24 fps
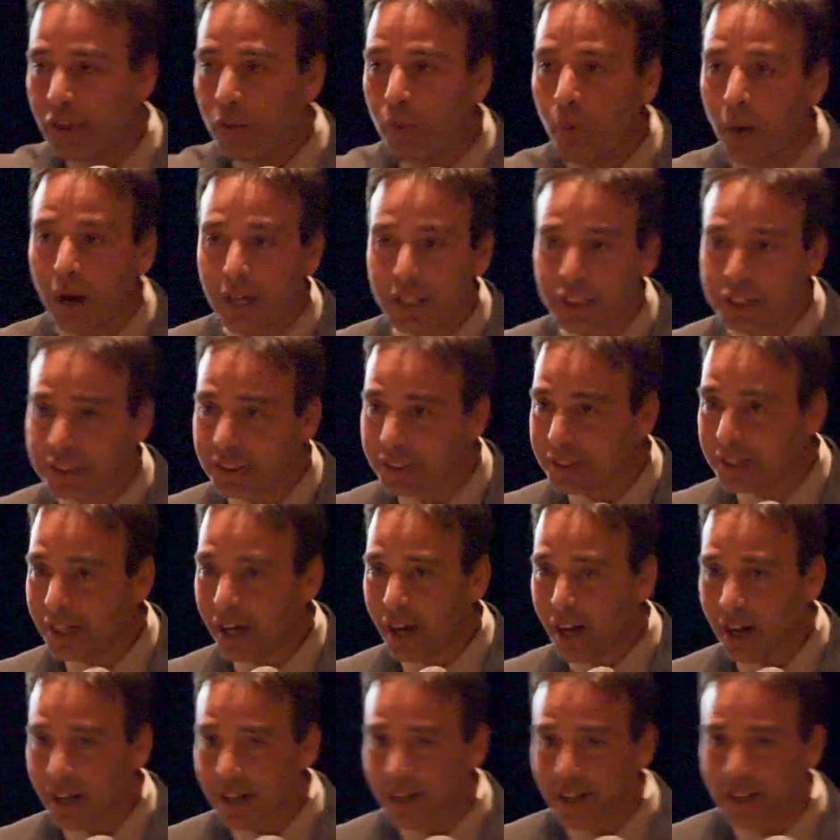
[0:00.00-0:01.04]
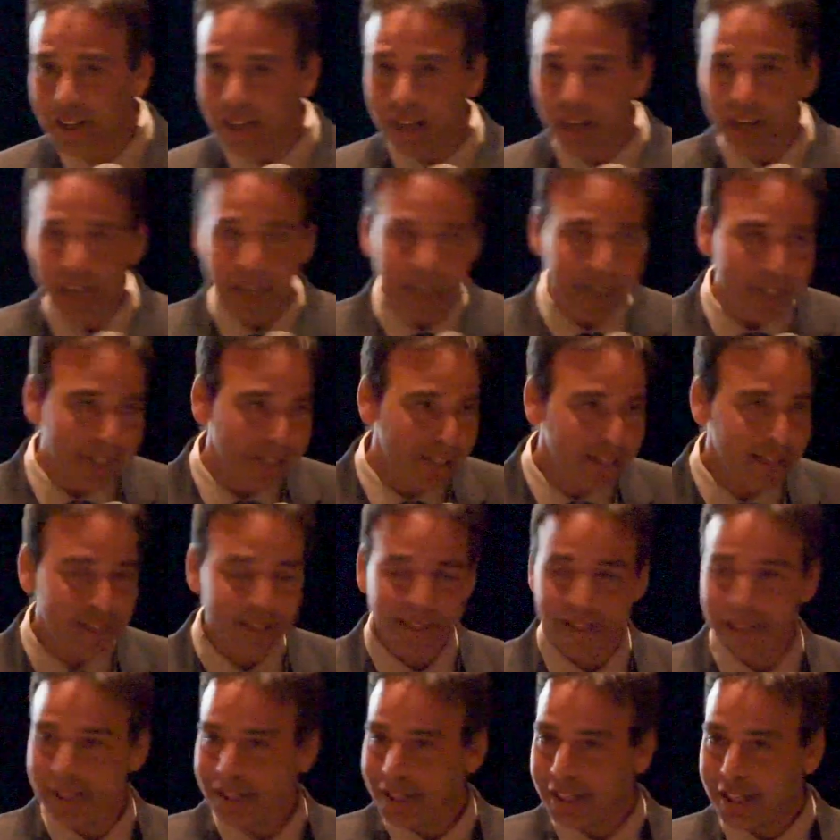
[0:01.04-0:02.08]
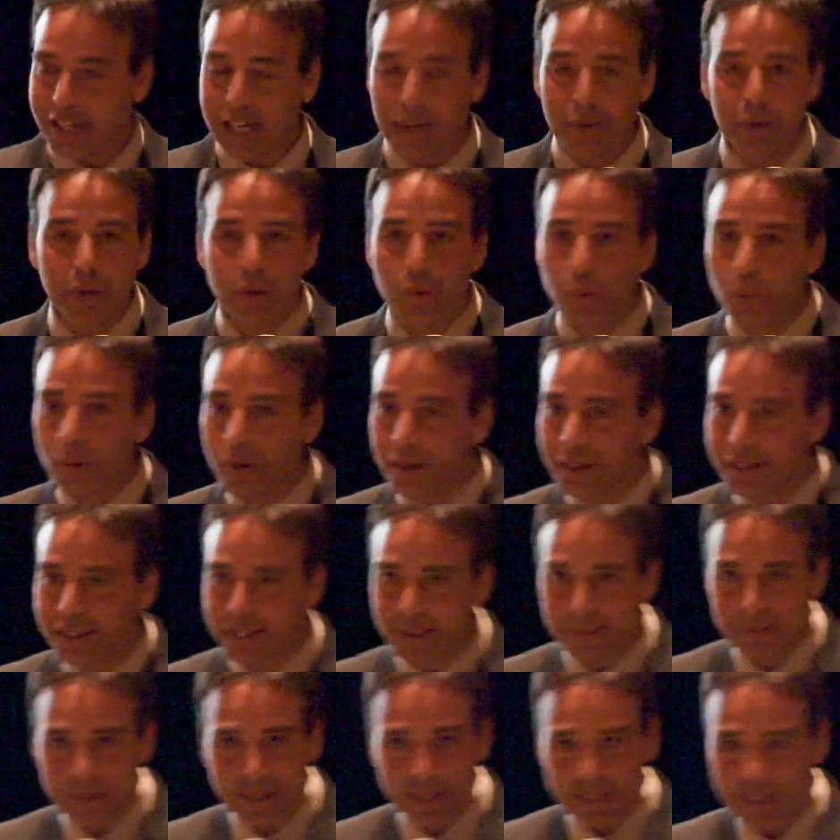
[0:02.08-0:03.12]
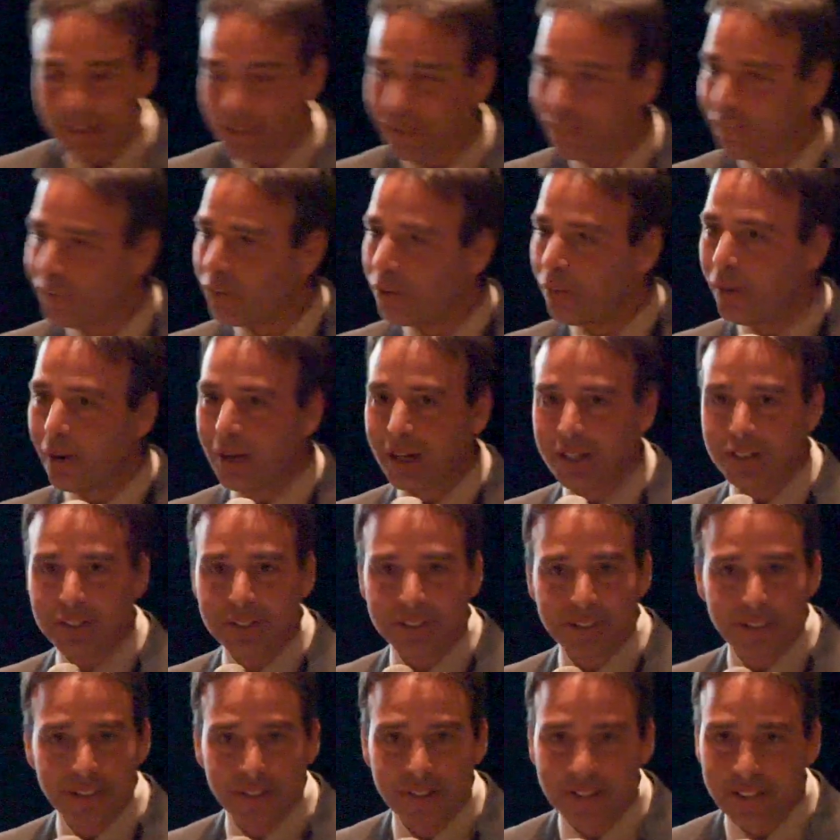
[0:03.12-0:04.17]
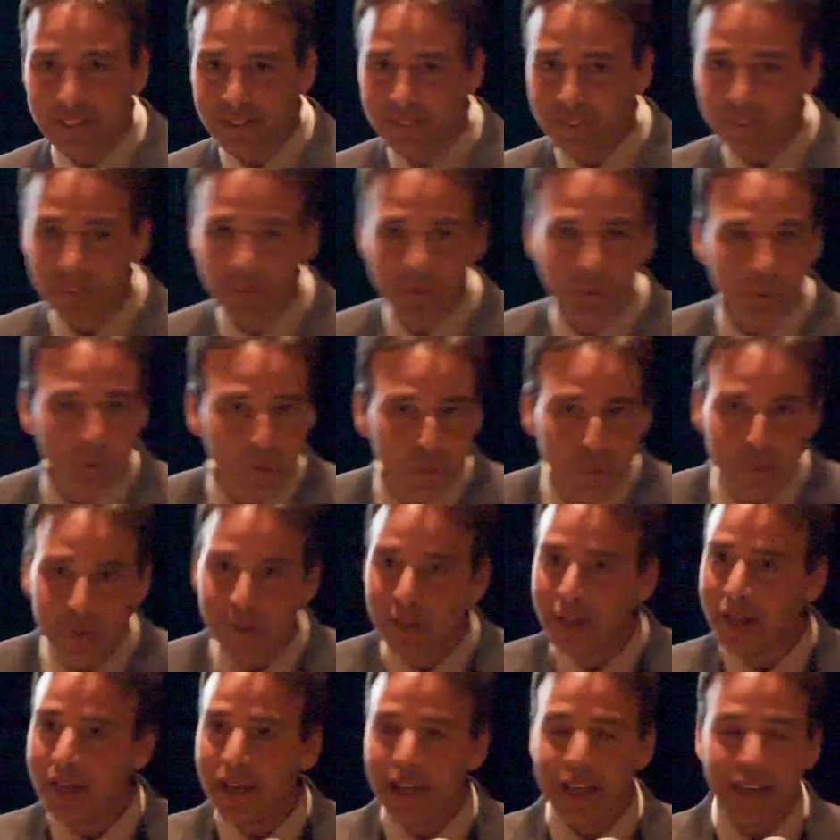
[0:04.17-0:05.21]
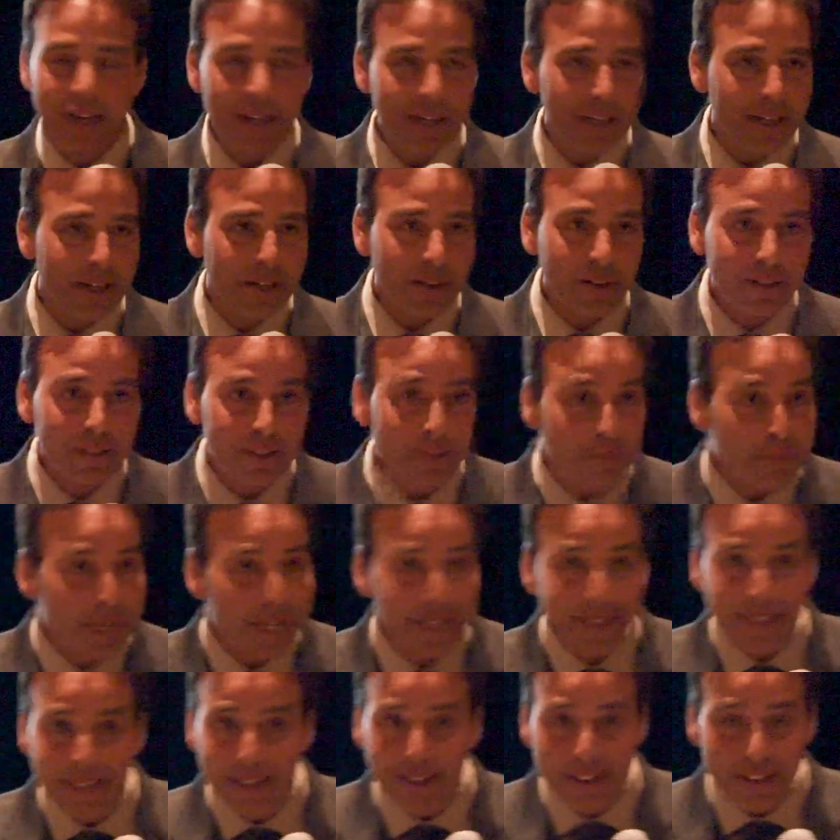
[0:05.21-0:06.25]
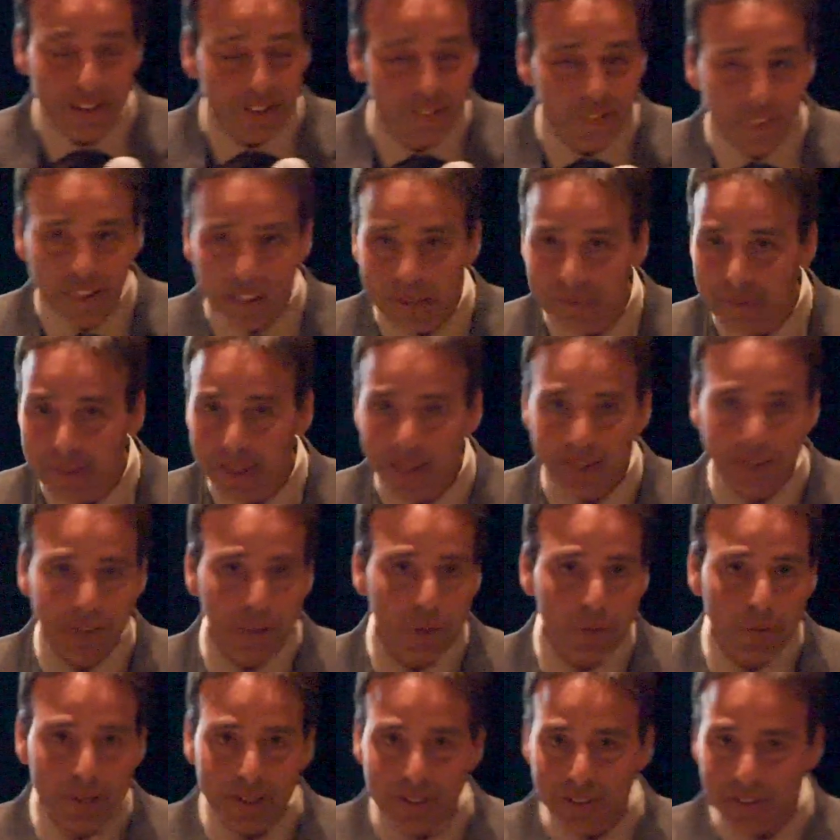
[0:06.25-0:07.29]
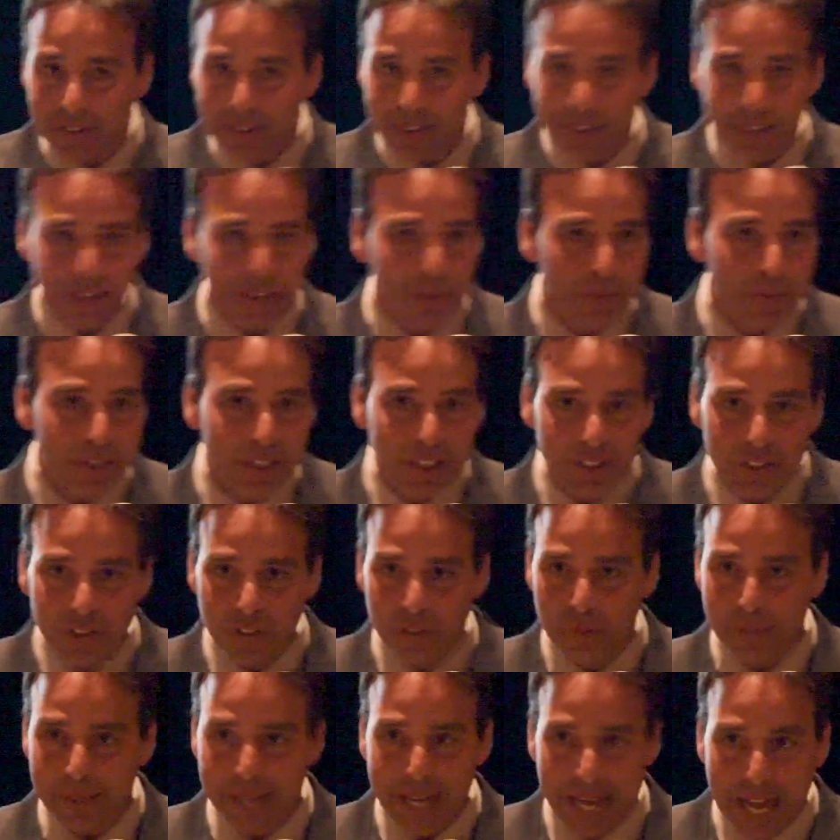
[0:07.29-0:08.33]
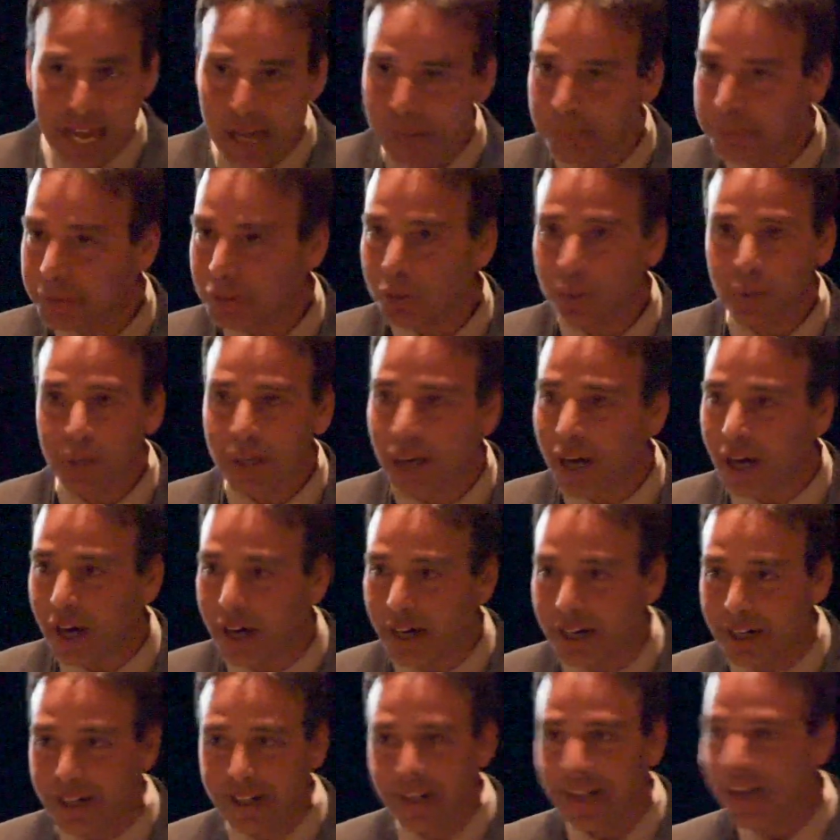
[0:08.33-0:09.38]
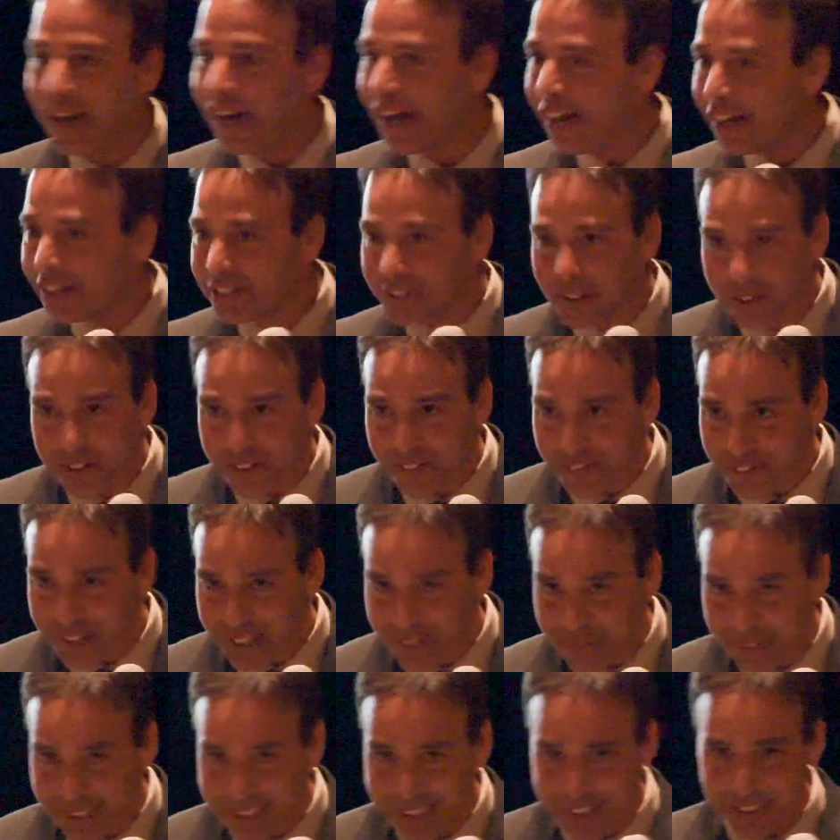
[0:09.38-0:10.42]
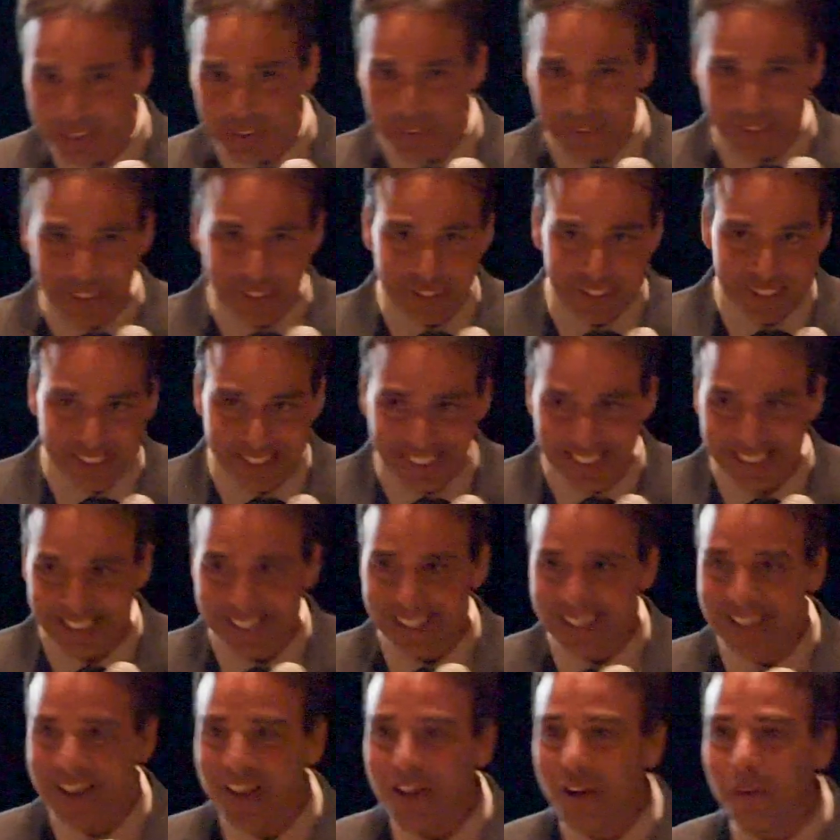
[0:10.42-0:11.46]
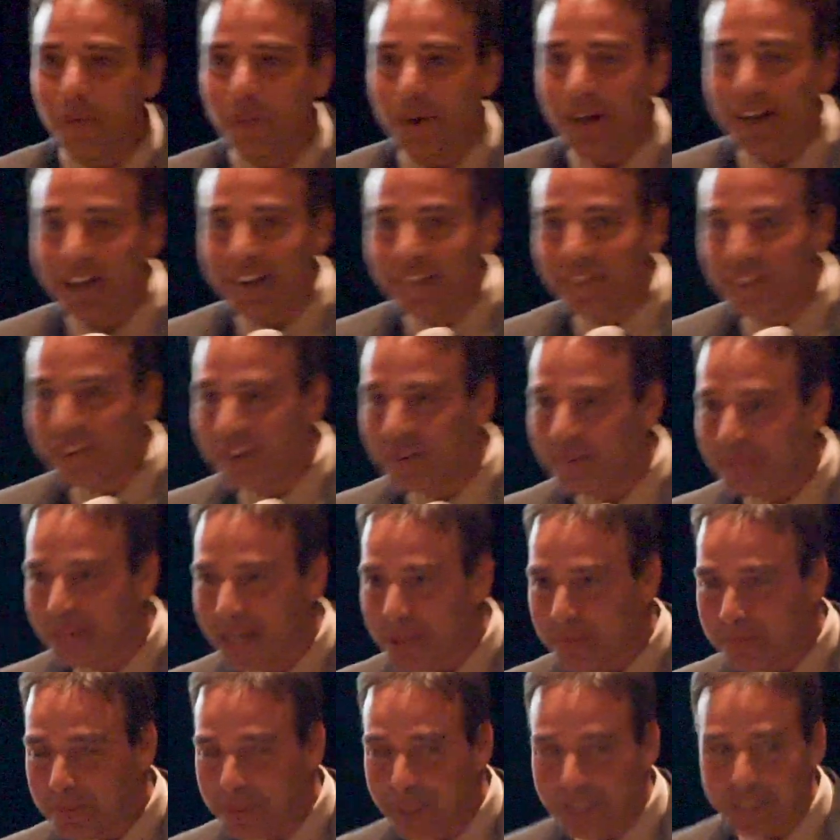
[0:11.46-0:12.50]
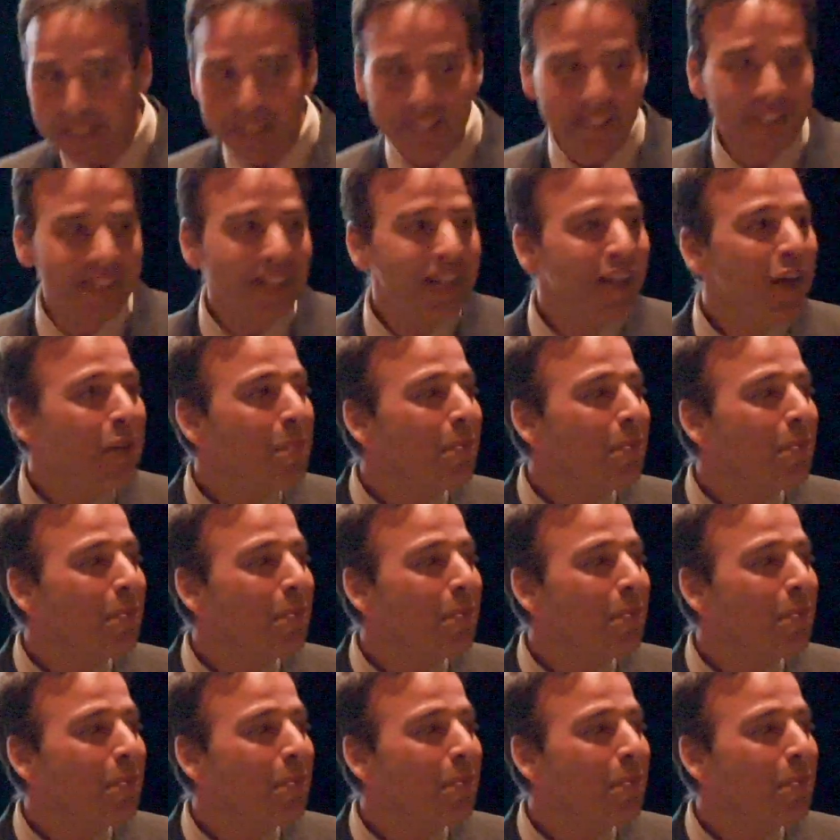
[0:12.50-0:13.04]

Can they watch the talk online? Can I reward them and say, if you watch it, I'll give you, depending on your family situation, it can range from an app to a car. I don't know your family situation. Whatever it might be.